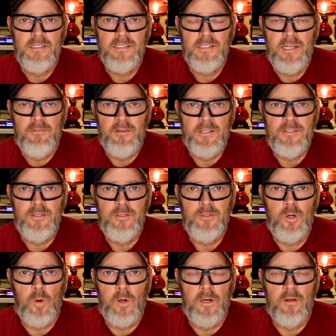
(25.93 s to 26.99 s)
giving
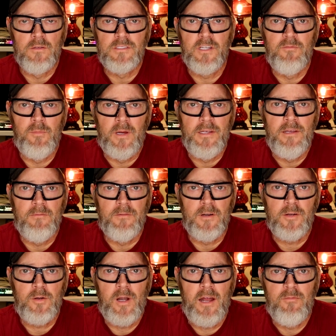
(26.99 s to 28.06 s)
tutorials of my
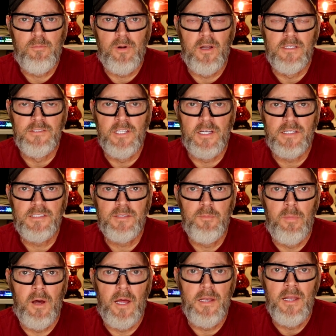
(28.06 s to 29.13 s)
different craft projects,
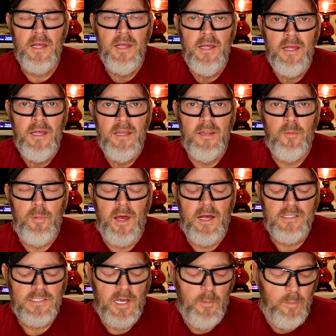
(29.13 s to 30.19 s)
but the
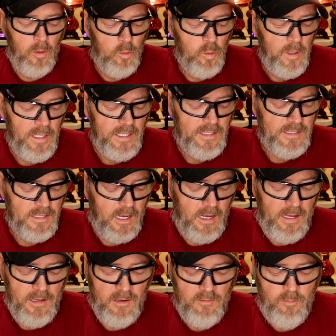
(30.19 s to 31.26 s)
past couple weeks
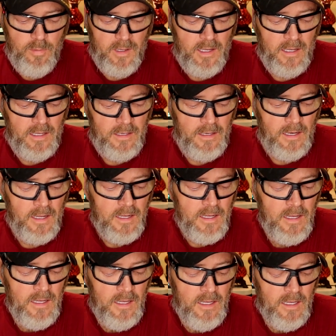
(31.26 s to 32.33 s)
I have been
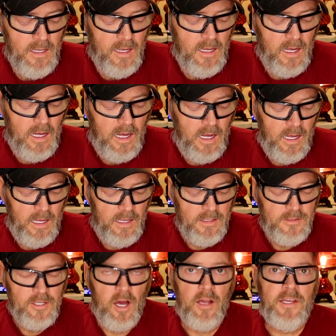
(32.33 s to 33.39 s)

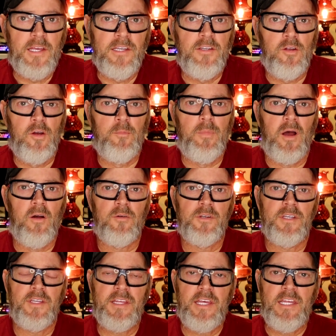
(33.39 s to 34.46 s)
talking to you about
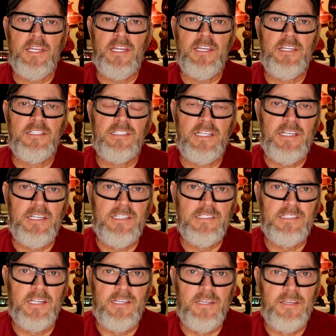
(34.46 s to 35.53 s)
kidney
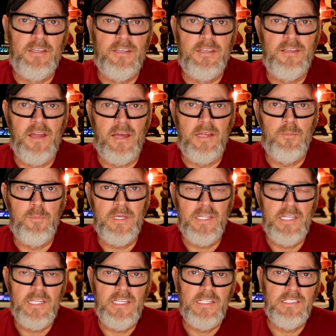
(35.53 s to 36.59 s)
disease and
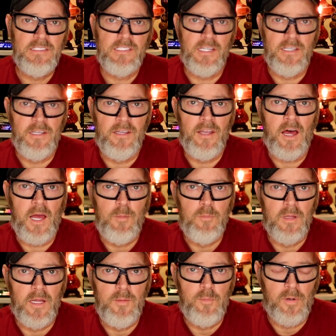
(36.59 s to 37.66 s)
diabetes and high
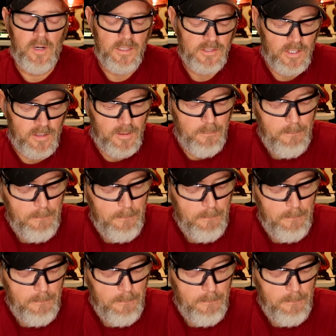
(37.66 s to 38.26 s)
blood pressure.